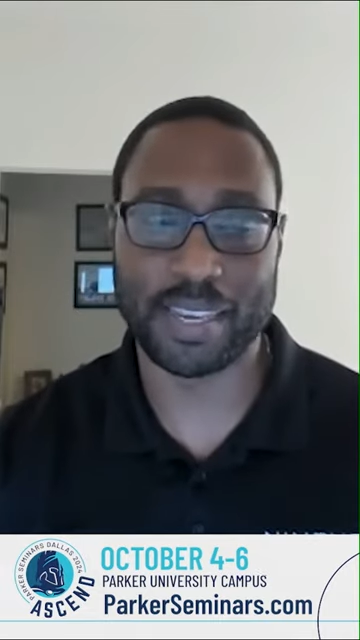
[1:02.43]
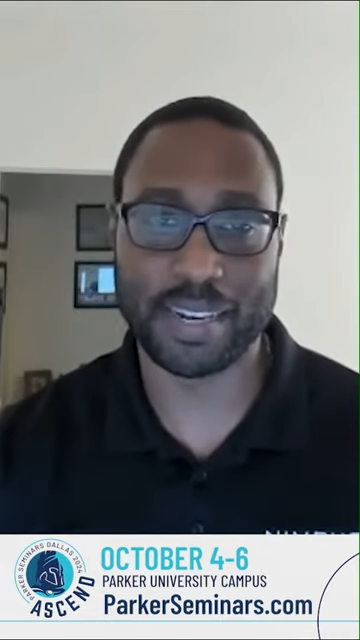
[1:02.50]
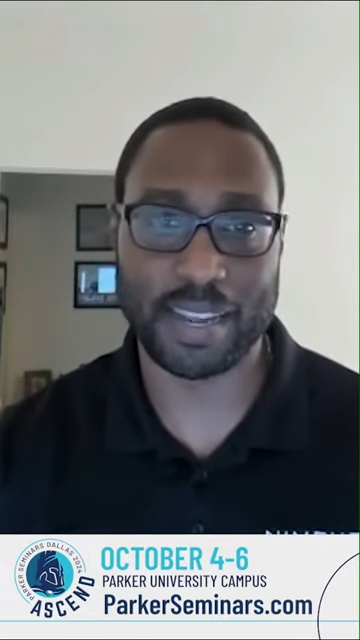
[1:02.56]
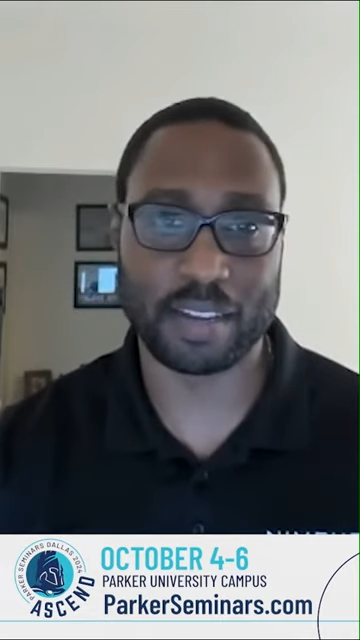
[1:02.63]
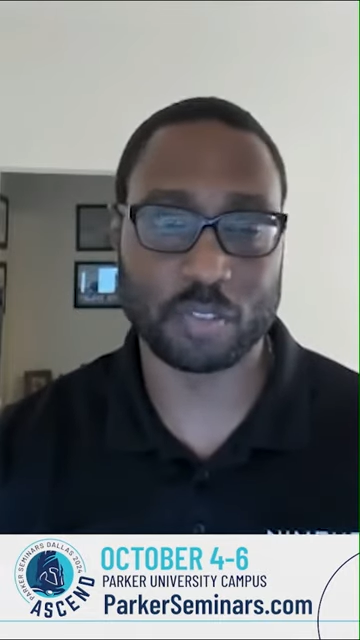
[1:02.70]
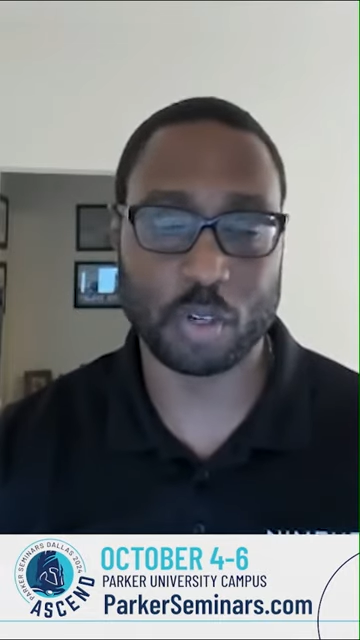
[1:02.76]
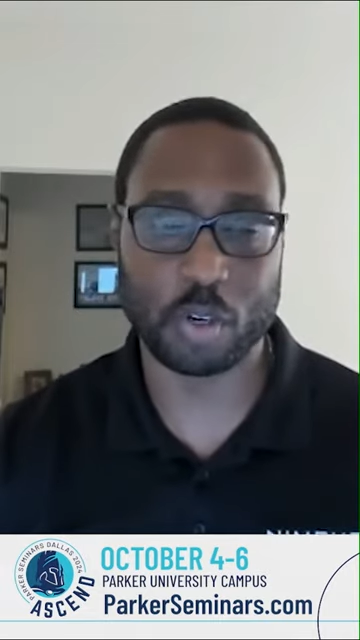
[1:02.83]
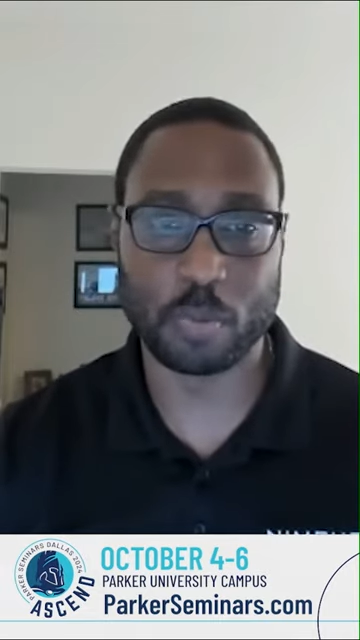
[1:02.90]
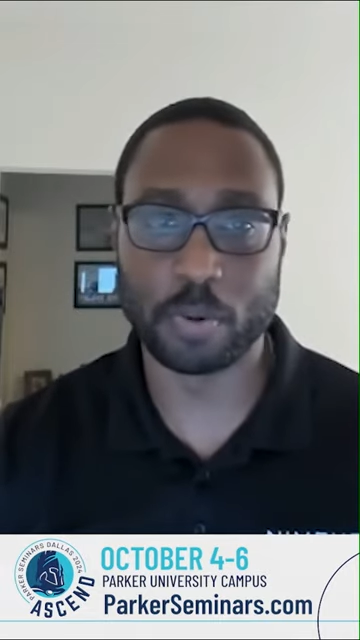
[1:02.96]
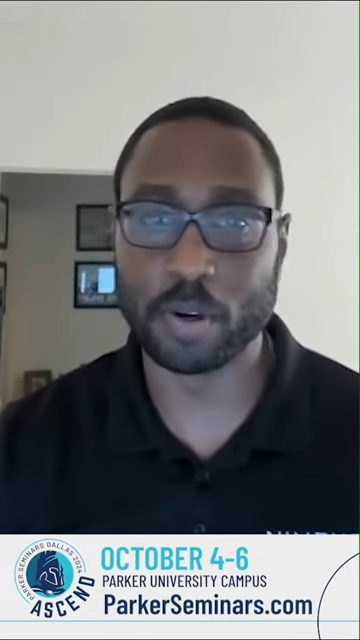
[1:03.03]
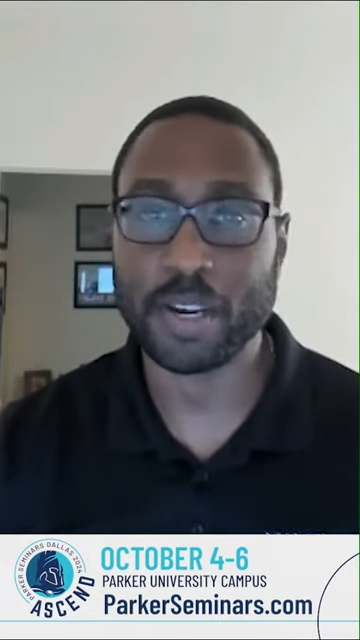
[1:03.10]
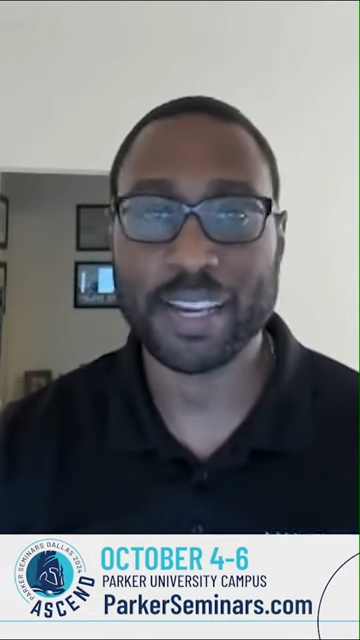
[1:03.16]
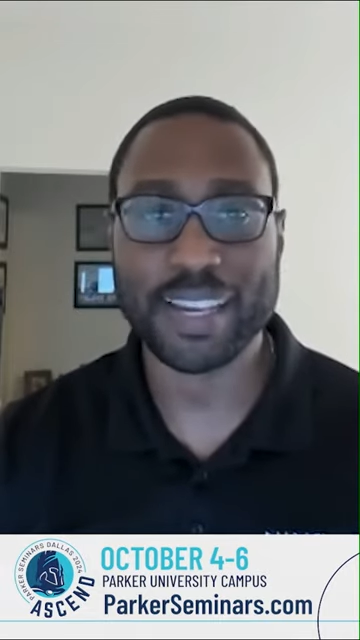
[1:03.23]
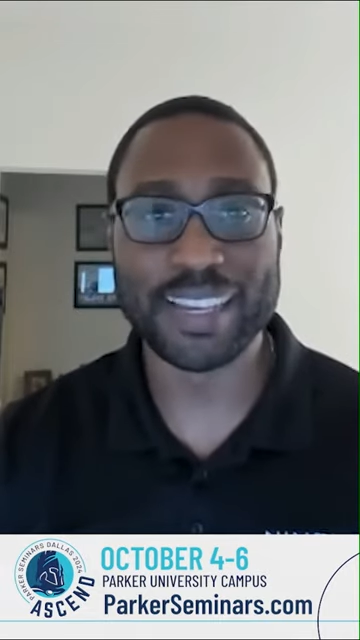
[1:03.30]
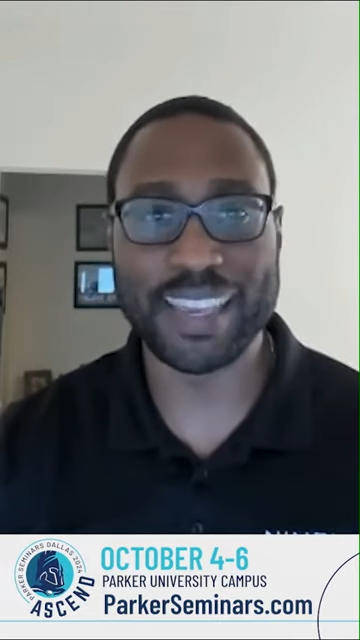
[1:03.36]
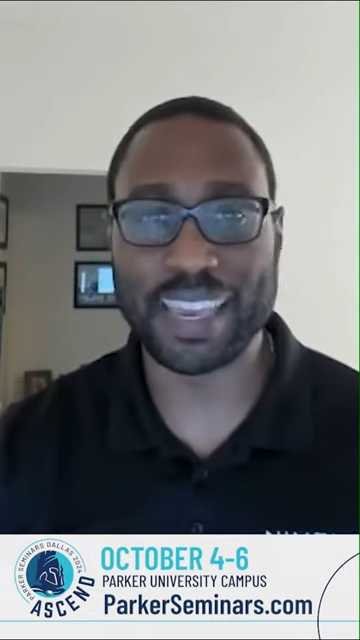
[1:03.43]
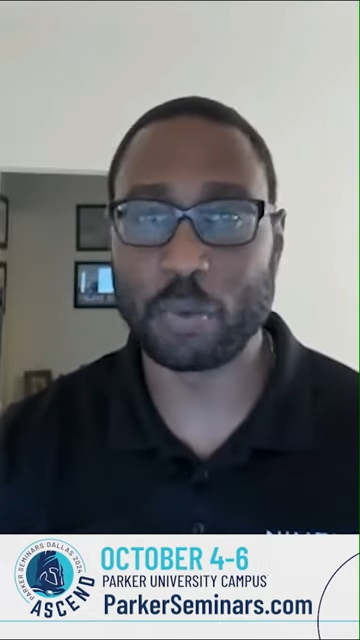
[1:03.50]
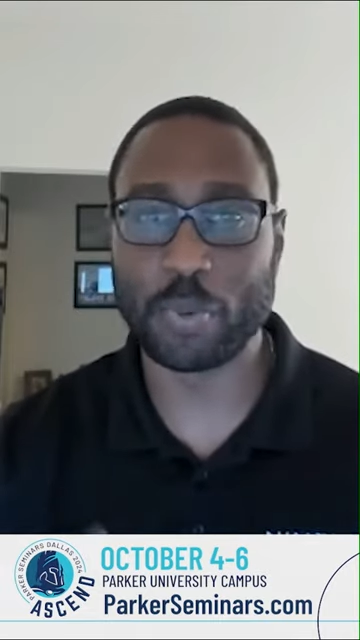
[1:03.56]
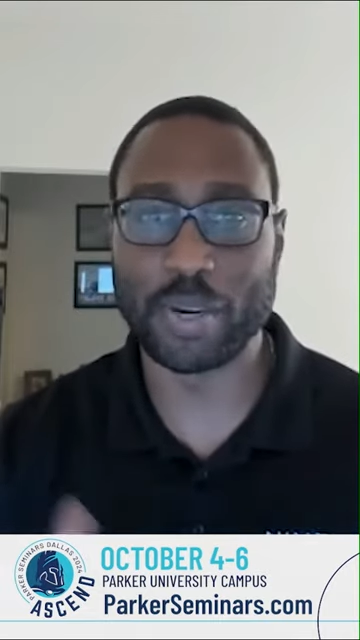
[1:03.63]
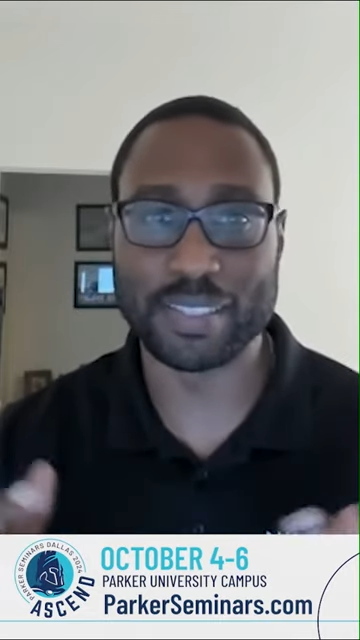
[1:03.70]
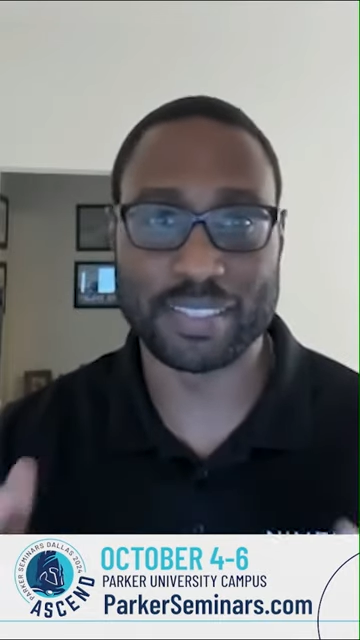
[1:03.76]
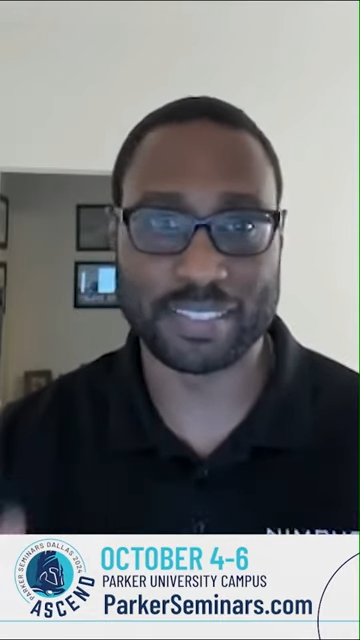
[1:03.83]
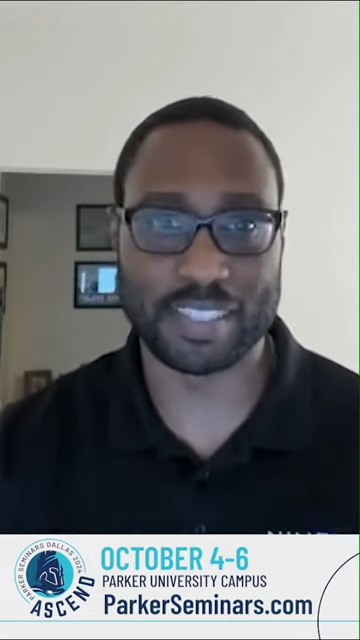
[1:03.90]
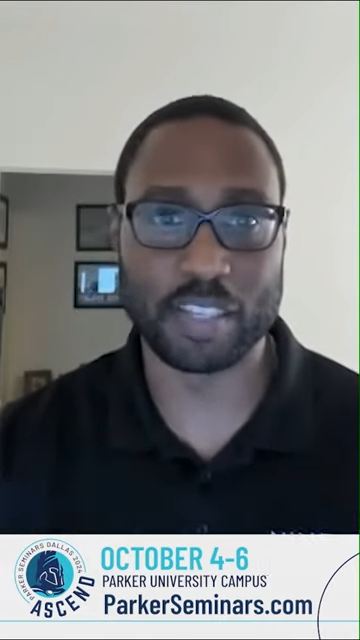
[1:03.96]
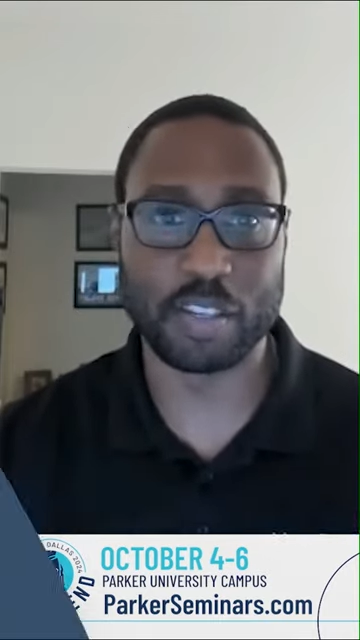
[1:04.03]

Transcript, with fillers: in October. Can't wait to see